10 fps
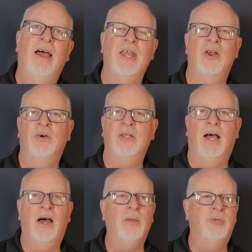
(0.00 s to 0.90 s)
You know,
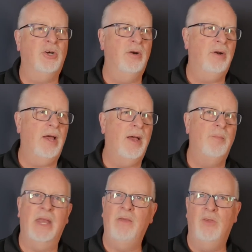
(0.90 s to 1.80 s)
I, am sure uh,
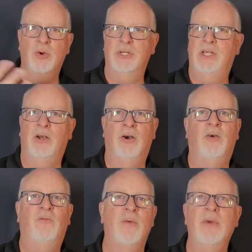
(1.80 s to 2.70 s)
many viewers here
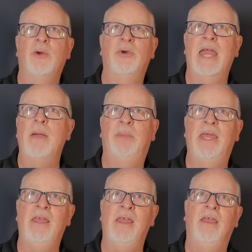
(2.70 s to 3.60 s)
are familiar with
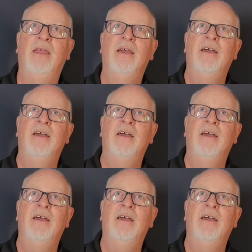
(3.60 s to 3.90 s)
MPE.